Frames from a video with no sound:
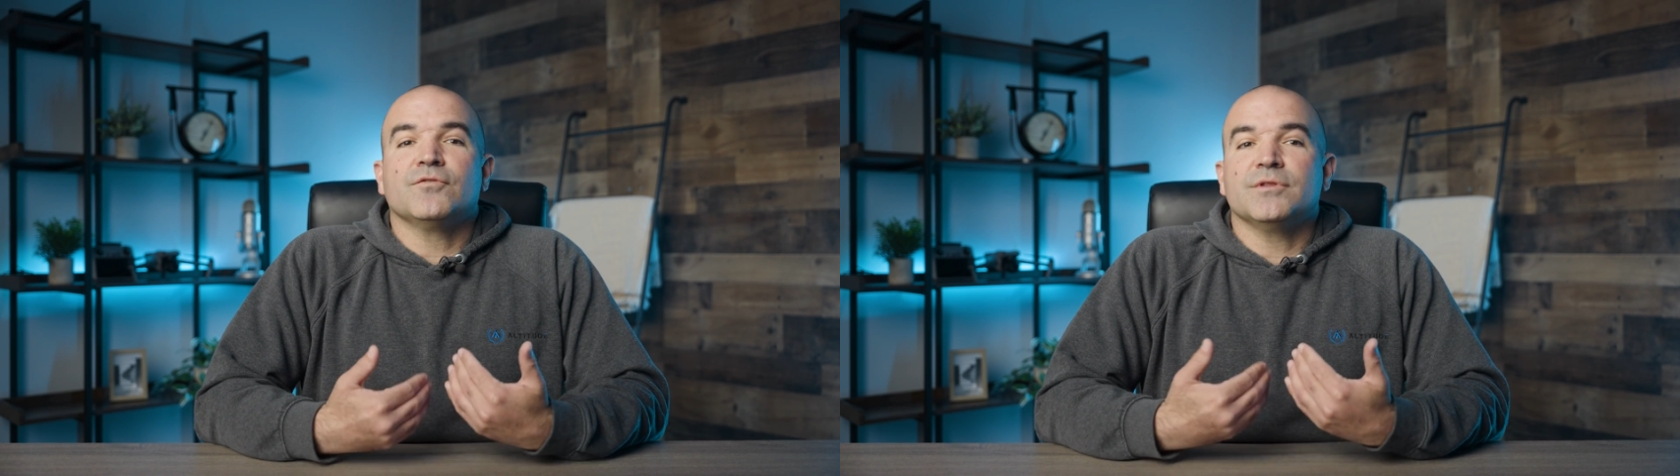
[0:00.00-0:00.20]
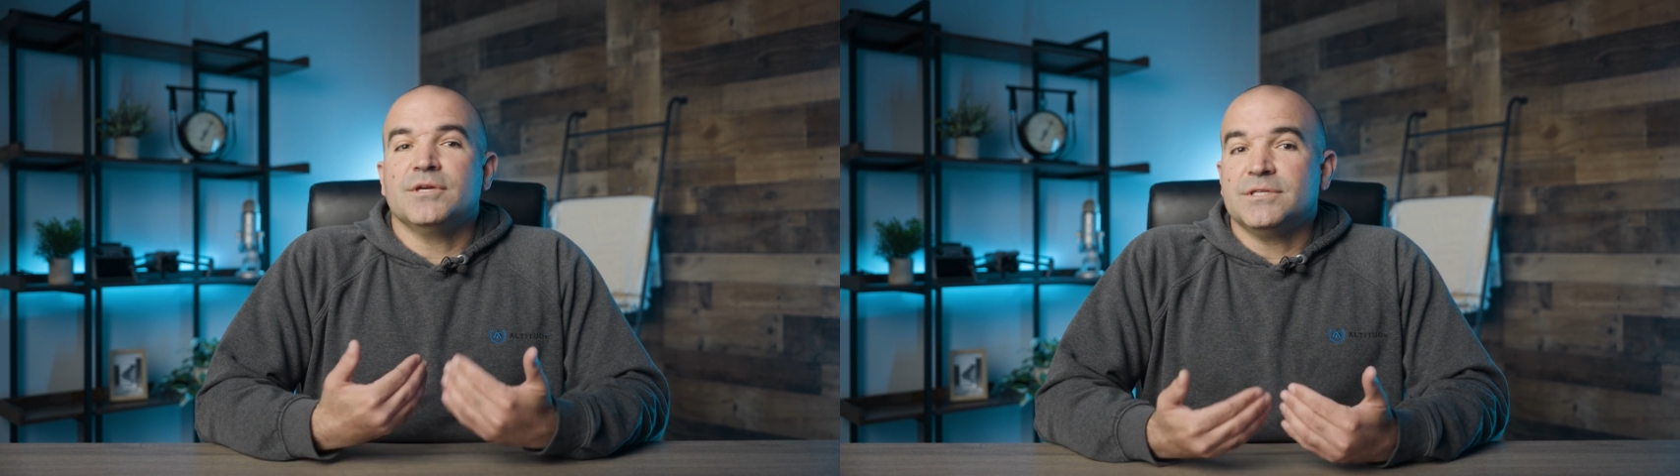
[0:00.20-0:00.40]

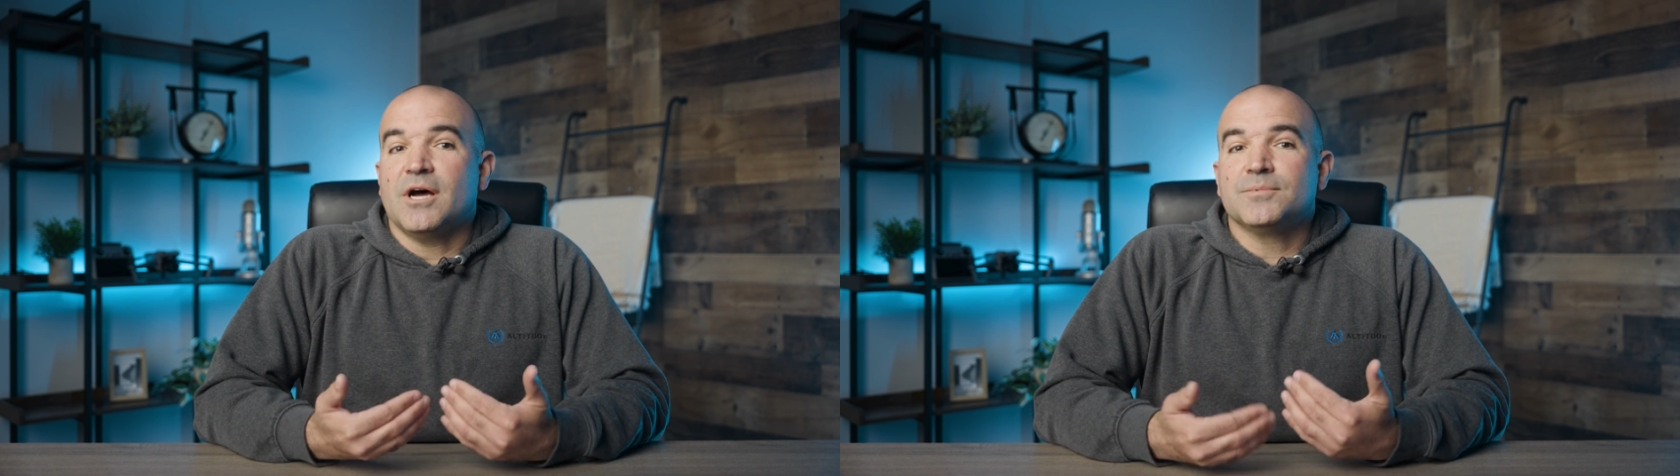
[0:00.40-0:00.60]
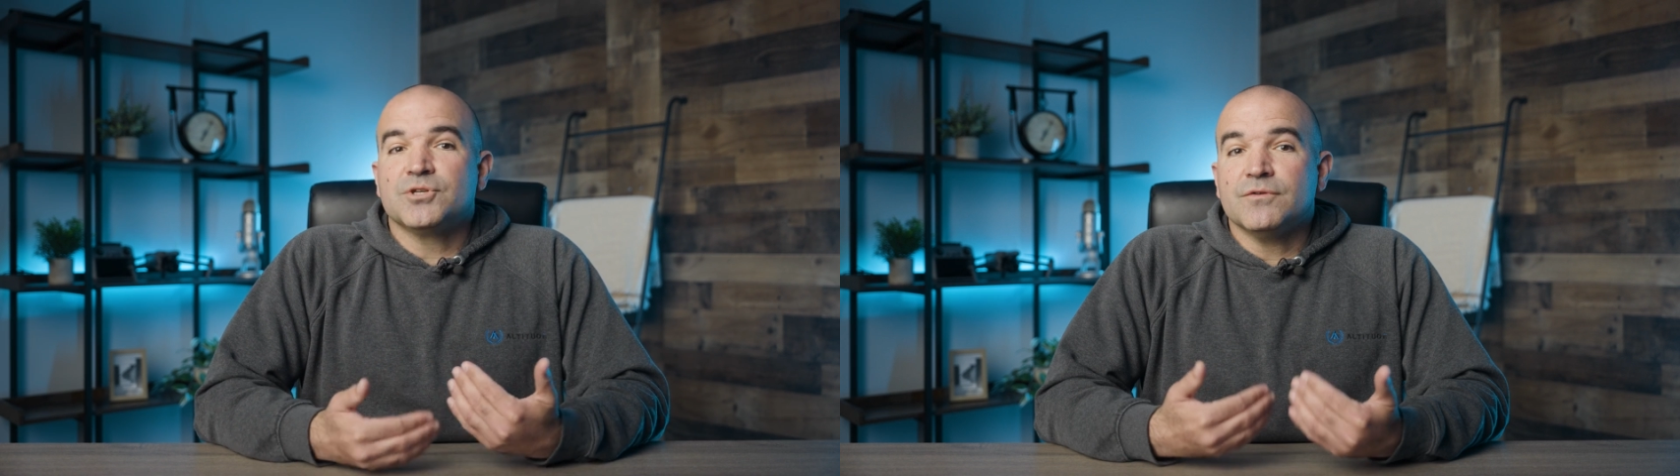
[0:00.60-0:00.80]
for the
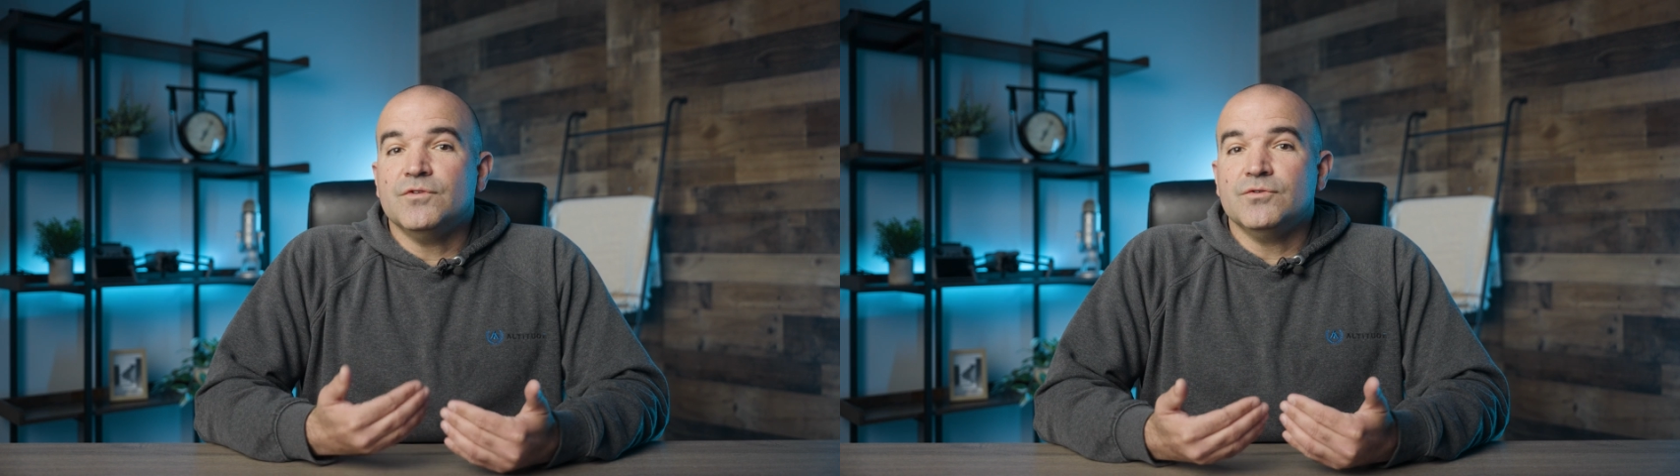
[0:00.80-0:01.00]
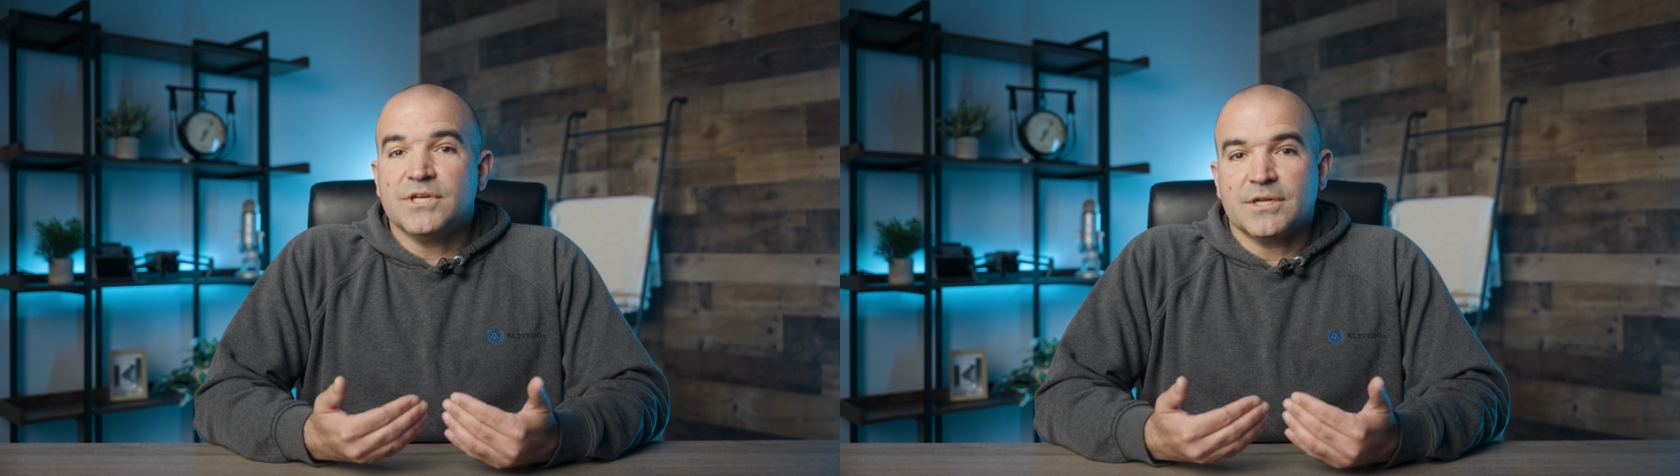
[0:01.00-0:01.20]
adoption of
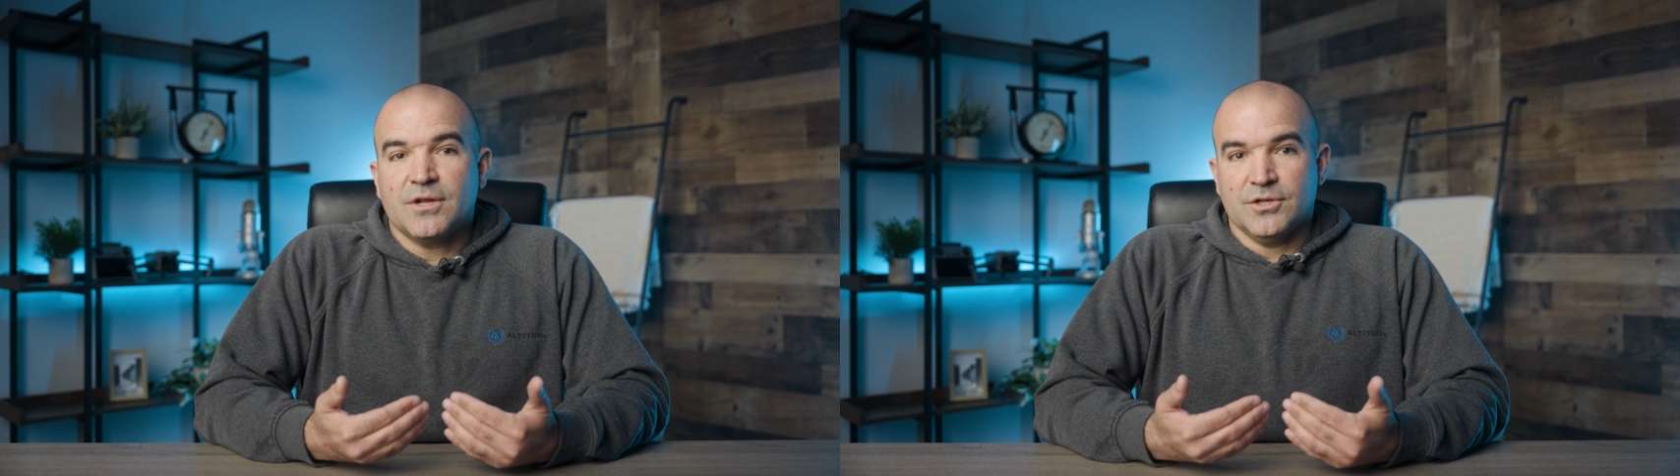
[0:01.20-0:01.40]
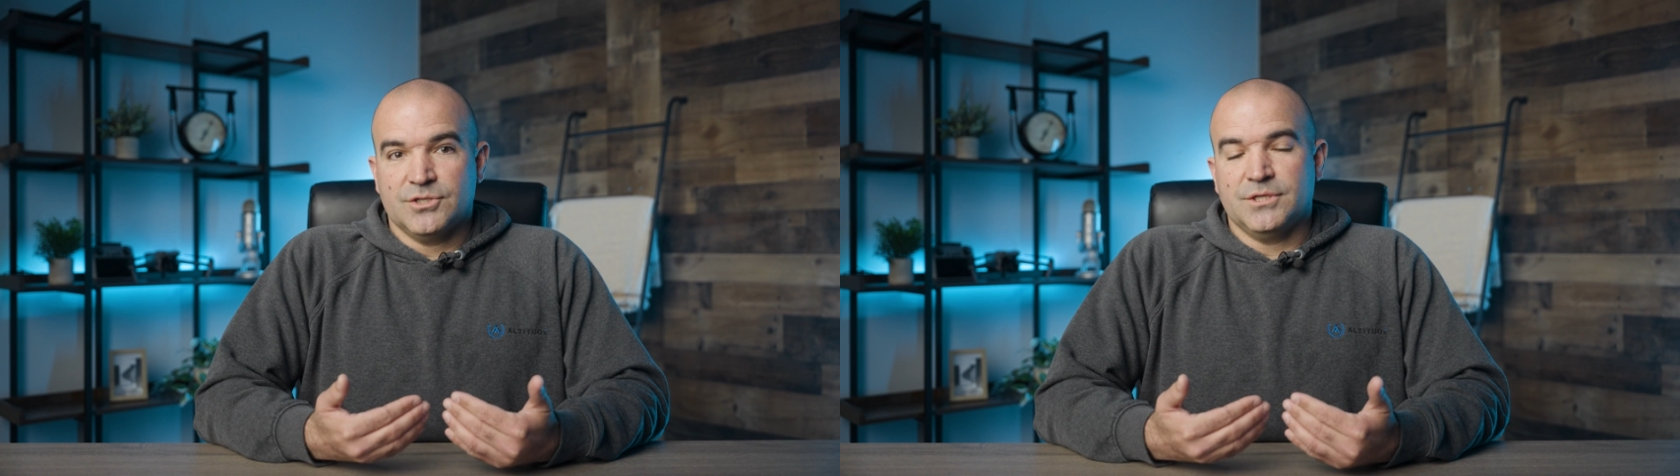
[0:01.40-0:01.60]
new
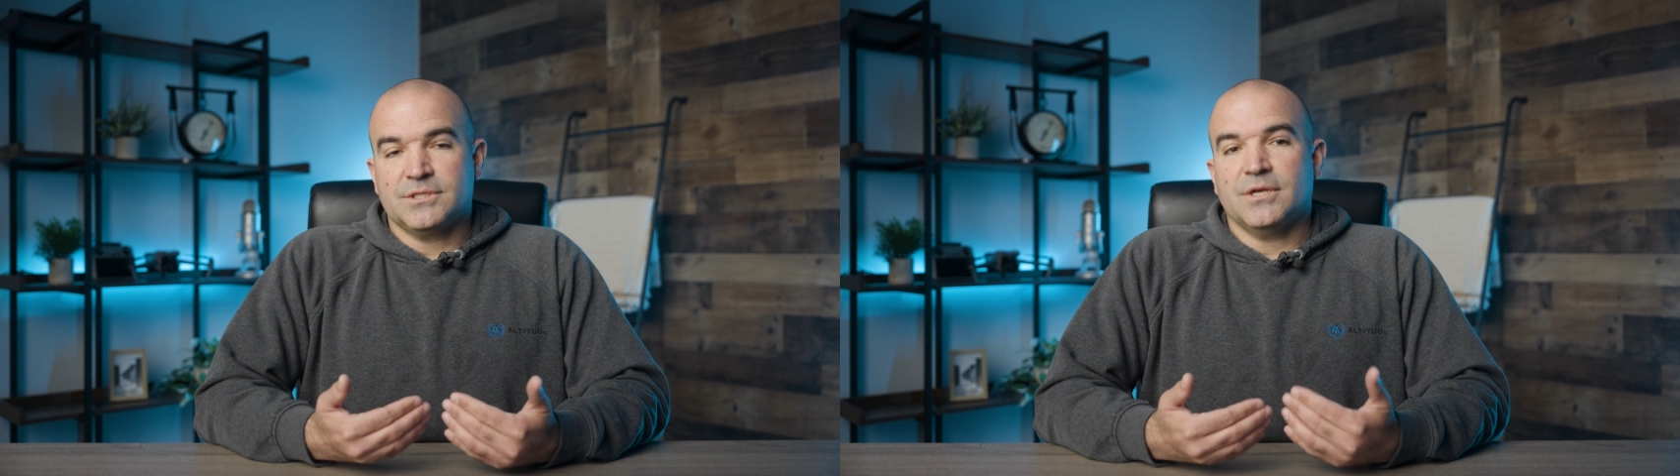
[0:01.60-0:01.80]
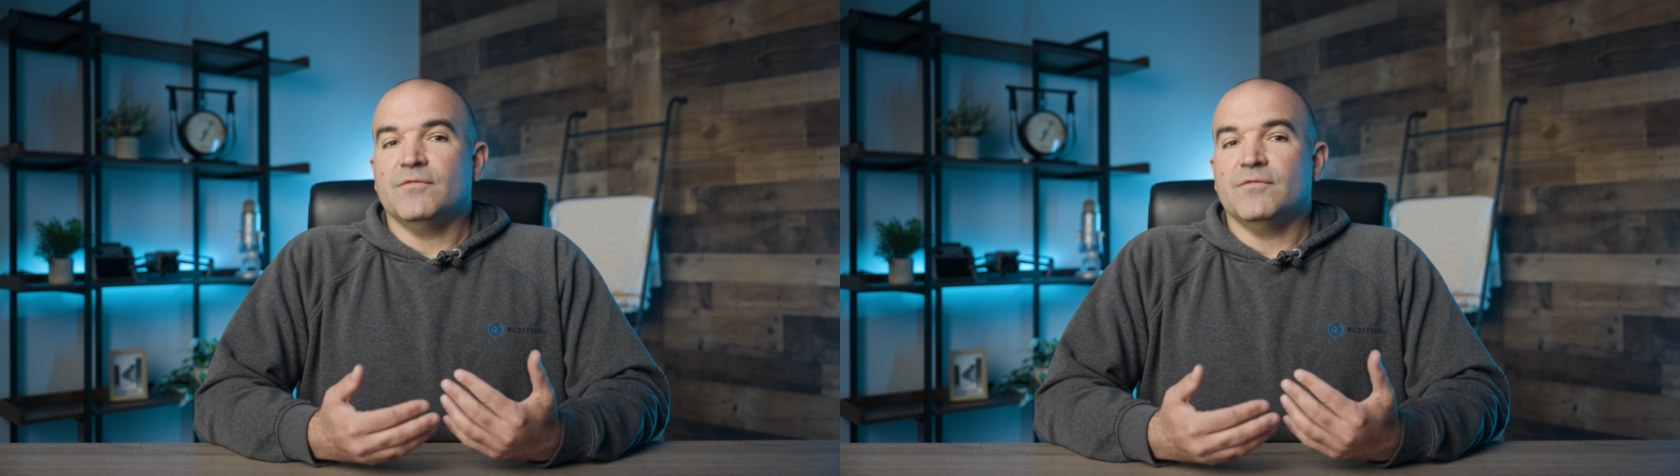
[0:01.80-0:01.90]
technologies